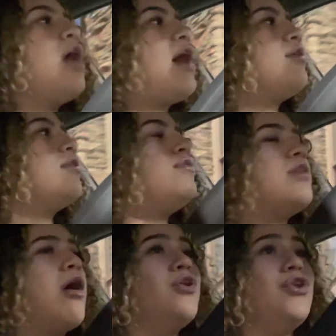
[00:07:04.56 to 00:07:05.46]
I don't know if
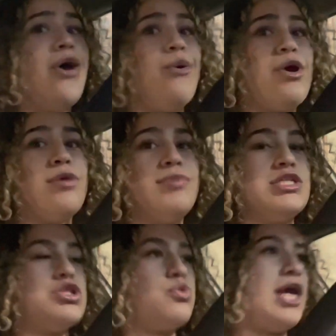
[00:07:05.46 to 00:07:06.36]
y'all know her, but
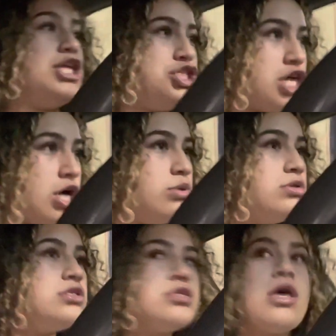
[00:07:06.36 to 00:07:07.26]
Saray
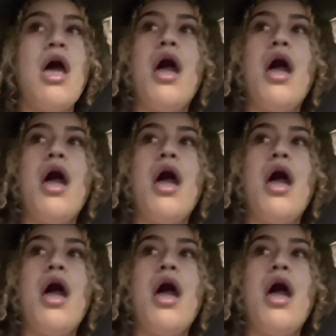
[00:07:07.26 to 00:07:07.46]
Jones.